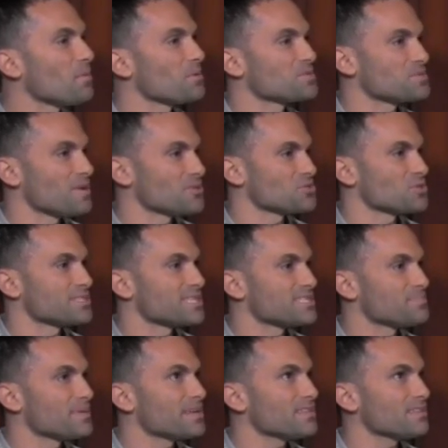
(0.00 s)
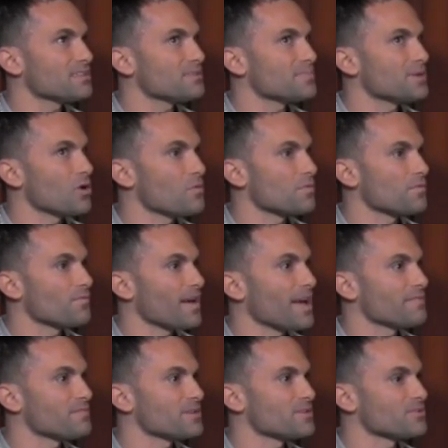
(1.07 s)
most about you because it's been a little bit over
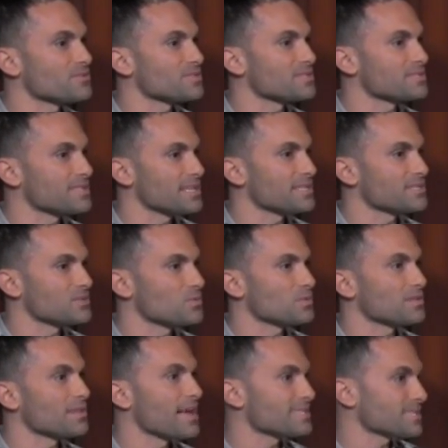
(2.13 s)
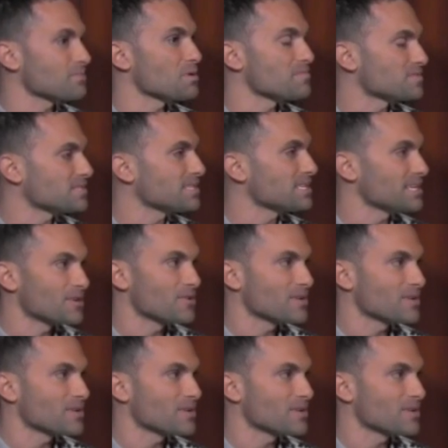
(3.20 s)
five years since the last time we've seen